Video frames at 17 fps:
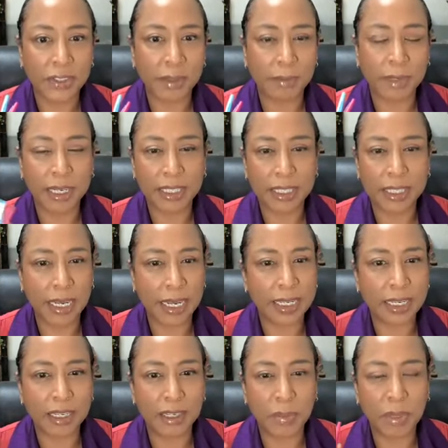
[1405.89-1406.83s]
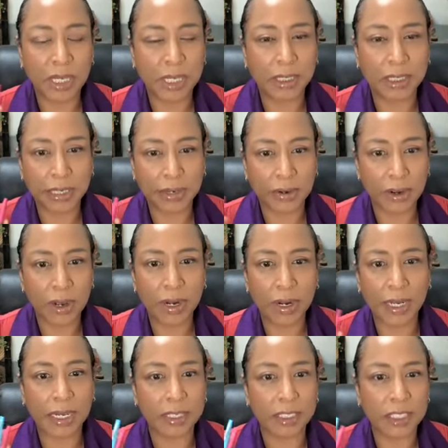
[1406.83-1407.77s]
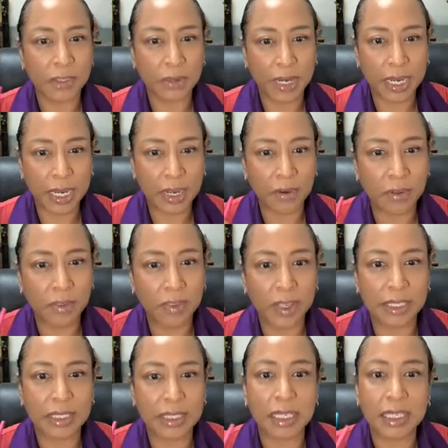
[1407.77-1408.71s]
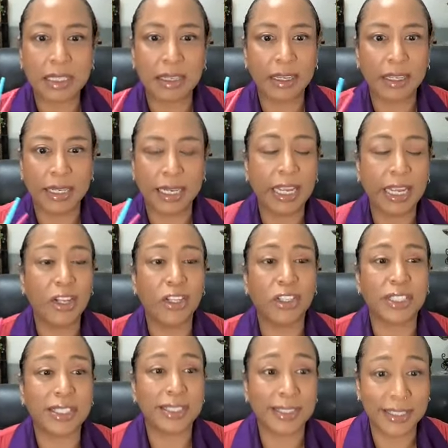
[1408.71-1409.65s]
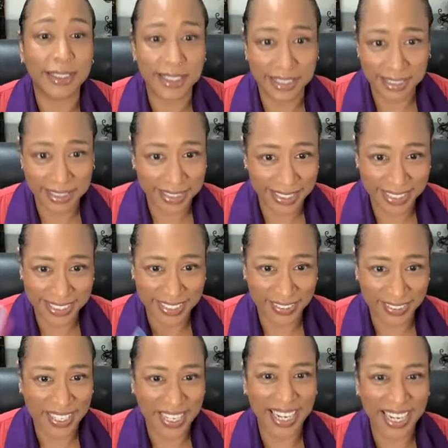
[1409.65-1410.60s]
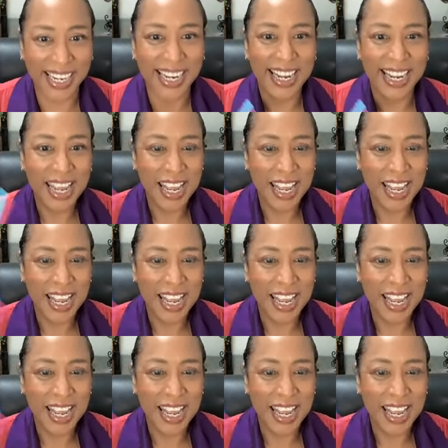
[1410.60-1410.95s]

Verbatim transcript: Some I, tend to be clairaudience, so I hear things in, in English sentences, right?